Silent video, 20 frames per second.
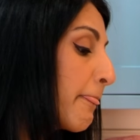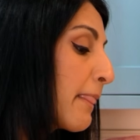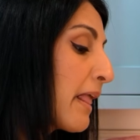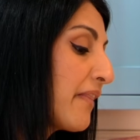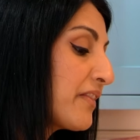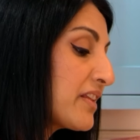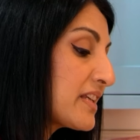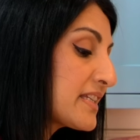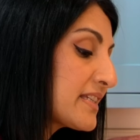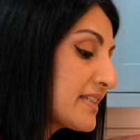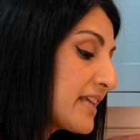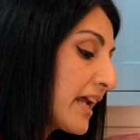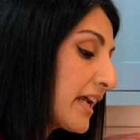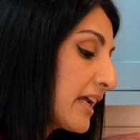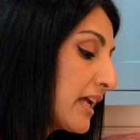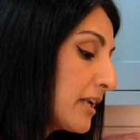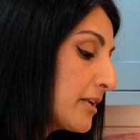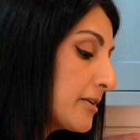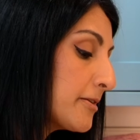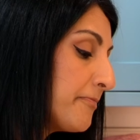And the
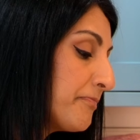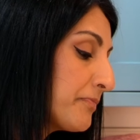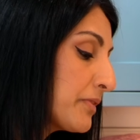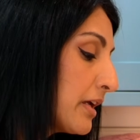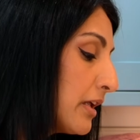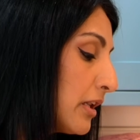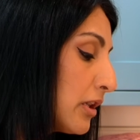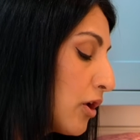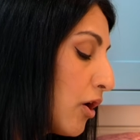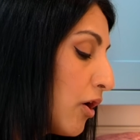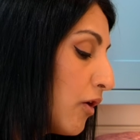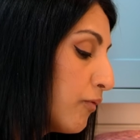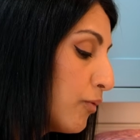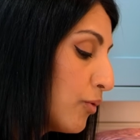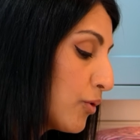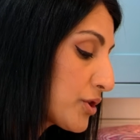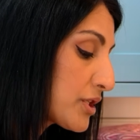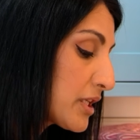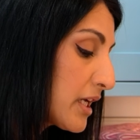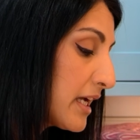second lot of
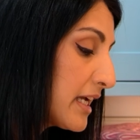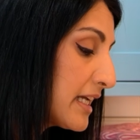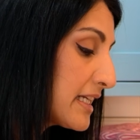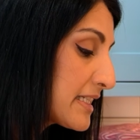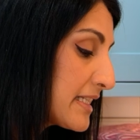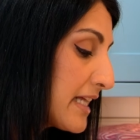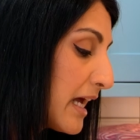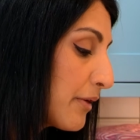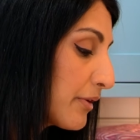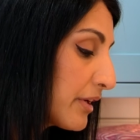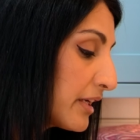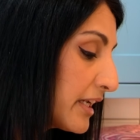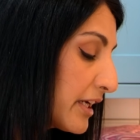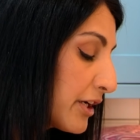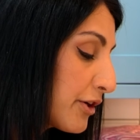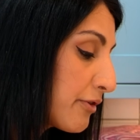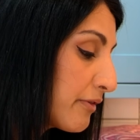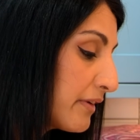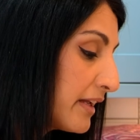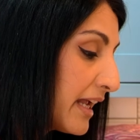water is now going to
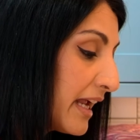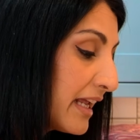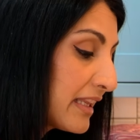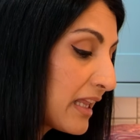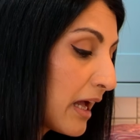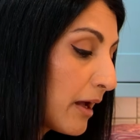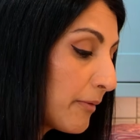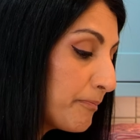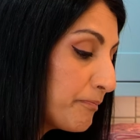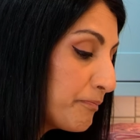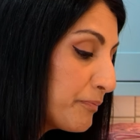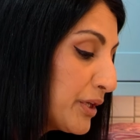create that